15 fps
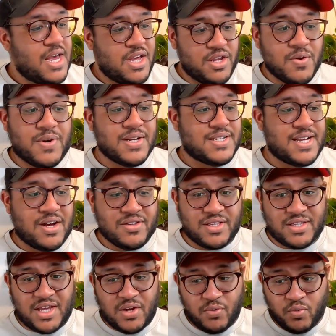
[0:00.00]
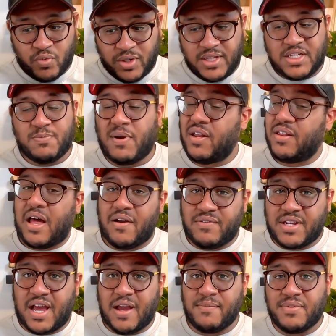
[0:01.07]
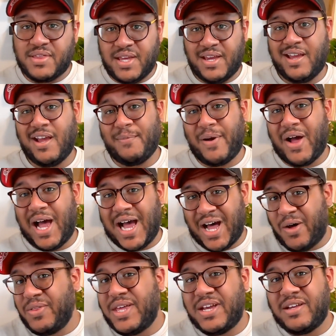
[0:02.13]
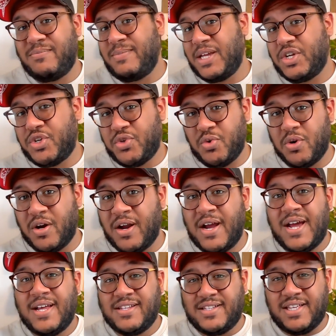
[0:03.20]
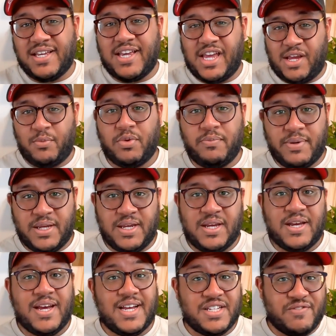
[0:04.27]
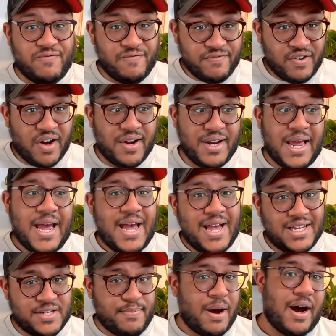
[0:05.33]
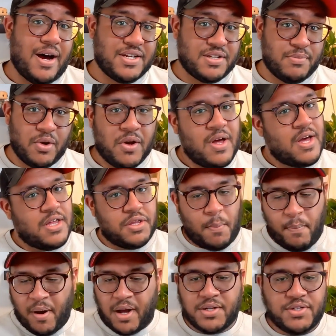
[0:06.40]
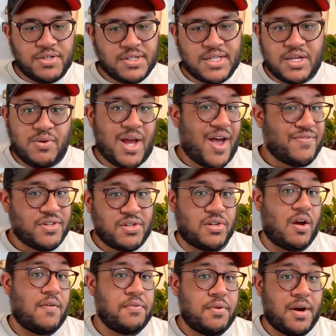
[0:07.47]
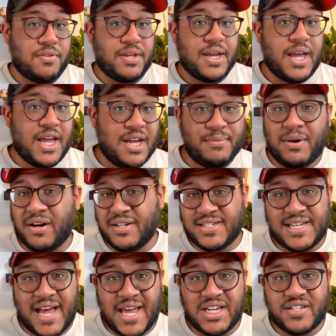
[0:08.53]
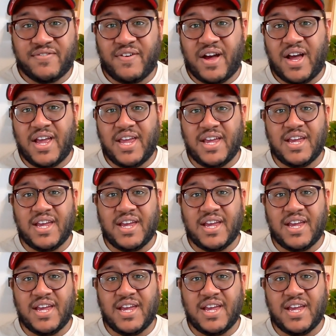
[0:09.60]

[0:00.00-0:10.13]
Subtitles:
You can tell that they really spent a lot of time thinking about how they could make sure that the game would be as fun as possible. The puzzles that you have to solve throughout the game are satisfying.